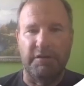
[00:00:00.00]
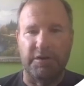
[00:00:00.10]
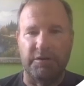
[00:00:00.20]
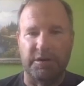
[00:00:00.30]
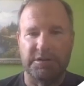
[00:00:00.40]

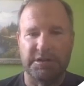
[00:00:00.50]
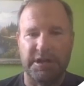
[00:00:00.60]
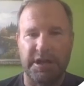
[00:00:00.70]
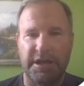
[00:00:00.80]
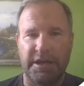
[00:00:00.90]
across
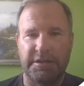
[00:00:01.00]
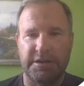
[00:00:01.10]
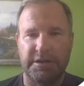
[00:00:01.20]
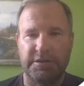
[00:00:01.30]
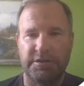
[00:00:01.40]
and
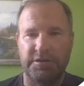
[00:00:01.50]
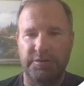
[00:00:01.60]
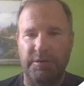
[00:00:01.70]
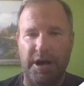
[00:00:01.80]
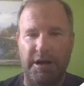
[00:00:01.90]

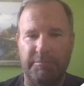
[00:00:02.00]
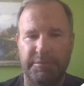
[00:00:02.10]
2 up.